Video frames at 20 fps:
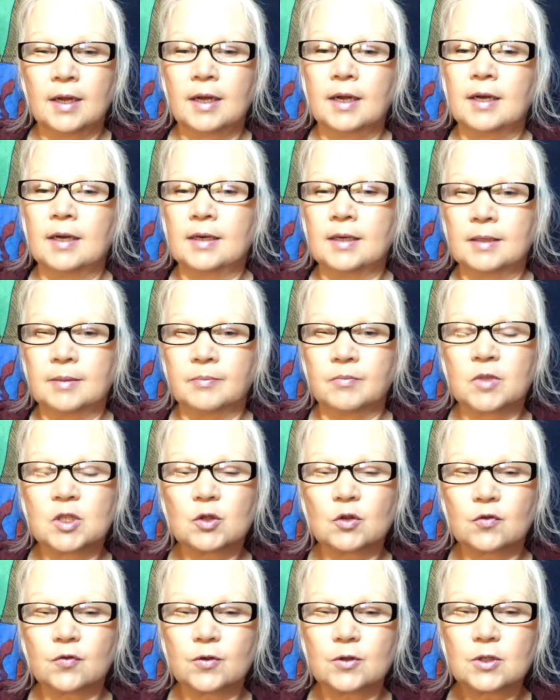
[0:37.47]

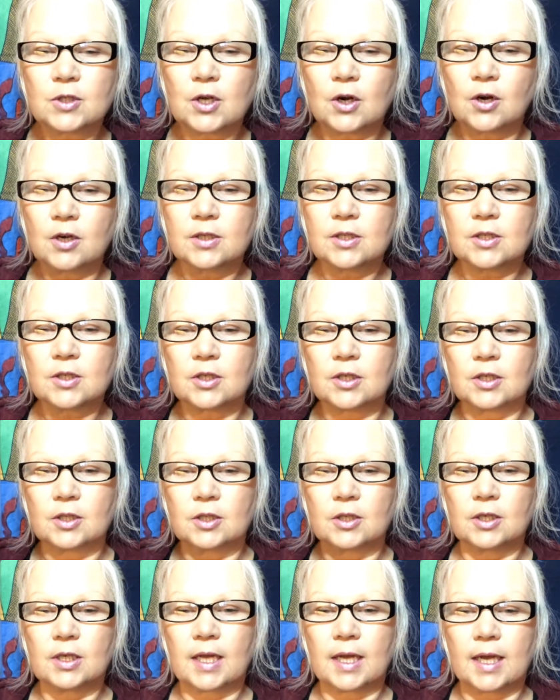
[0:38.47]
So the first card is going to
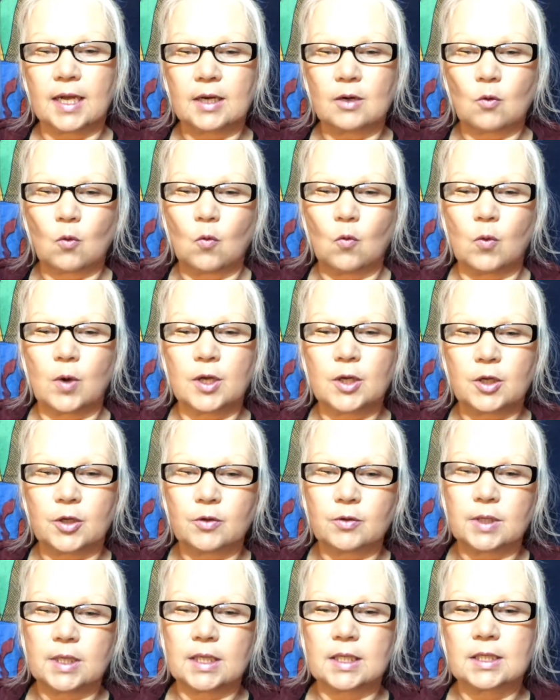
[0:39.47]
look at what you
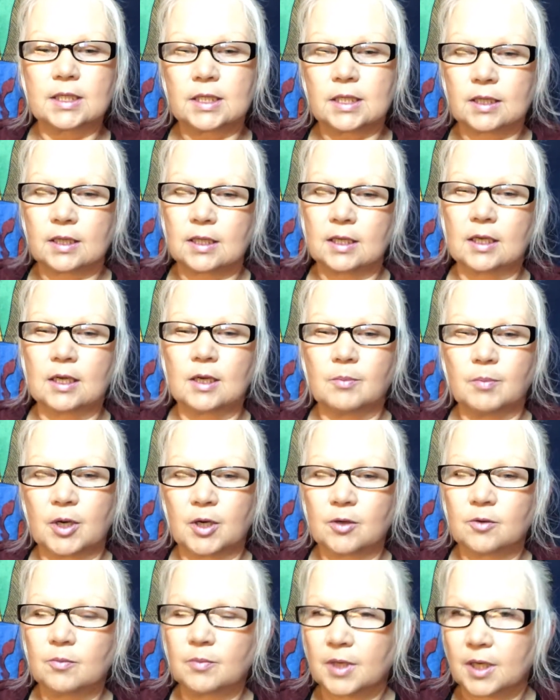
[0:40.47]
need to think
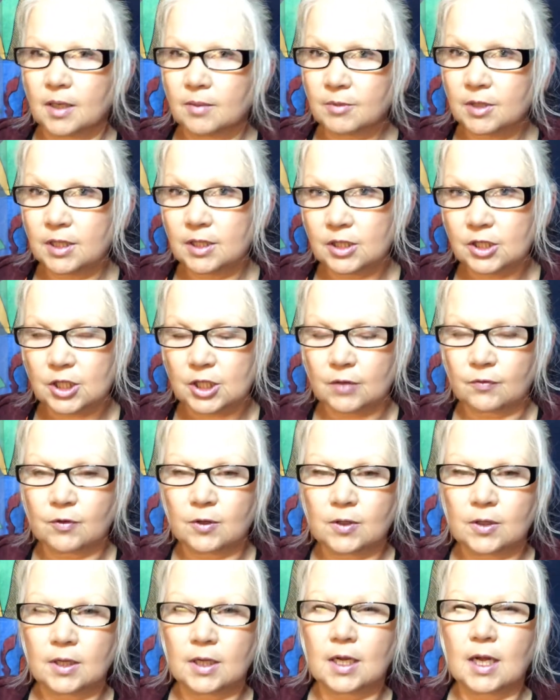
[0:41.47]
about. But I'm going to
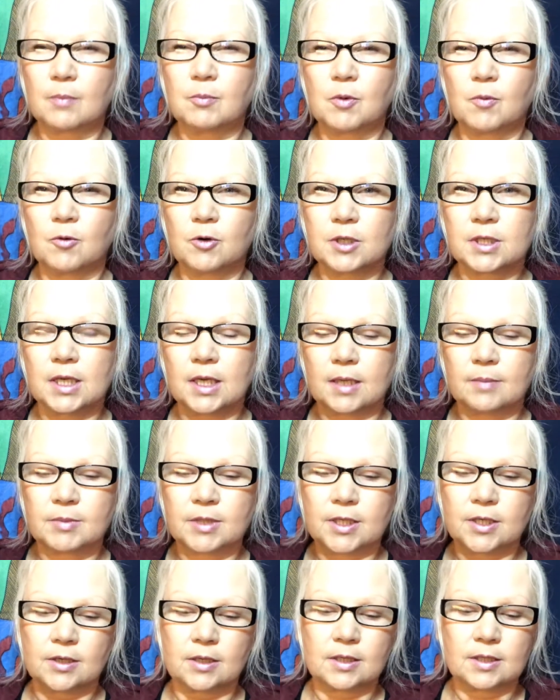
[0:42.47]
shuffle a couple more times
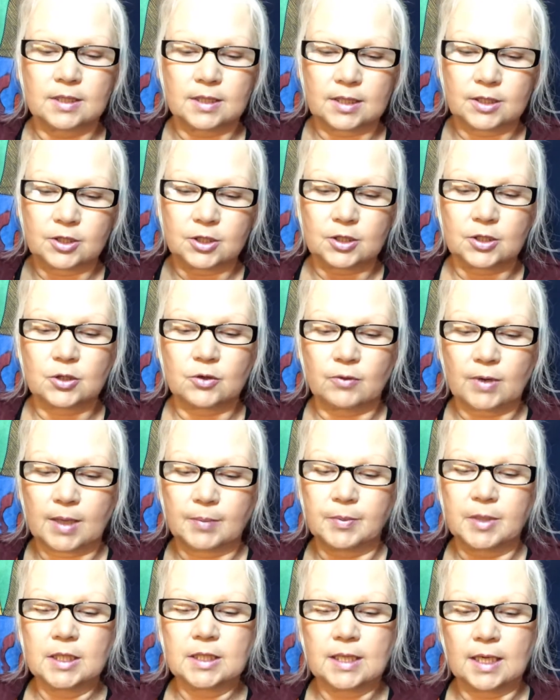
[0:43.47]
here because I just
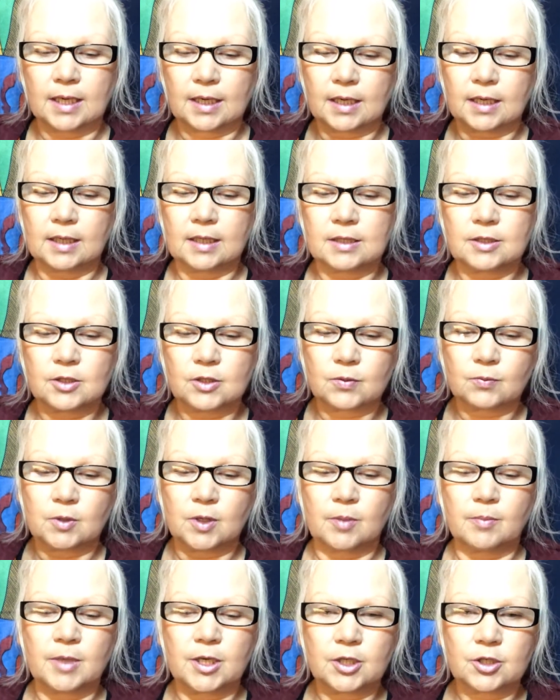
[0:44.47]
grabbed the deck and I just want
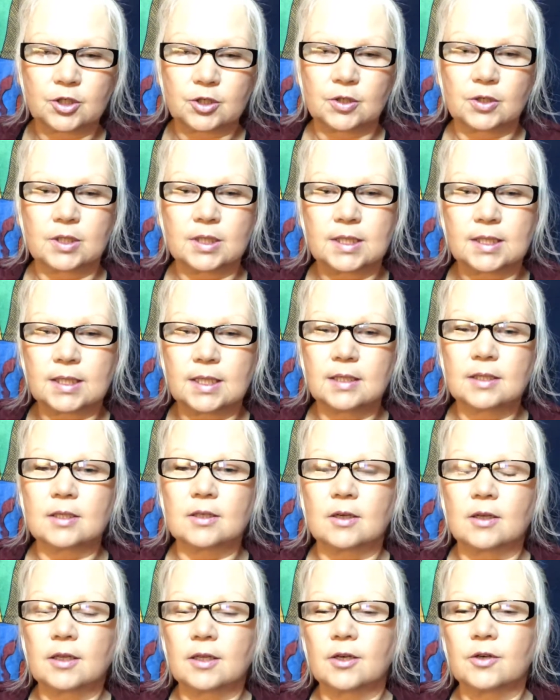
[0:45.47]
to make sure it's nice
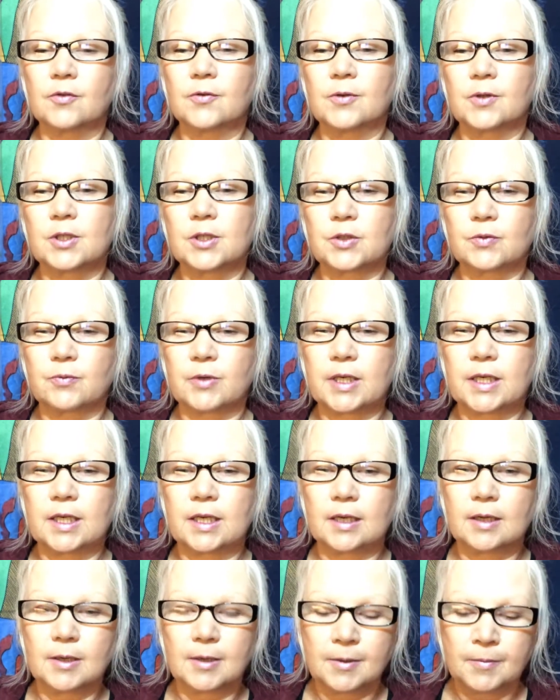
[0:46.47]
and clear for this reading.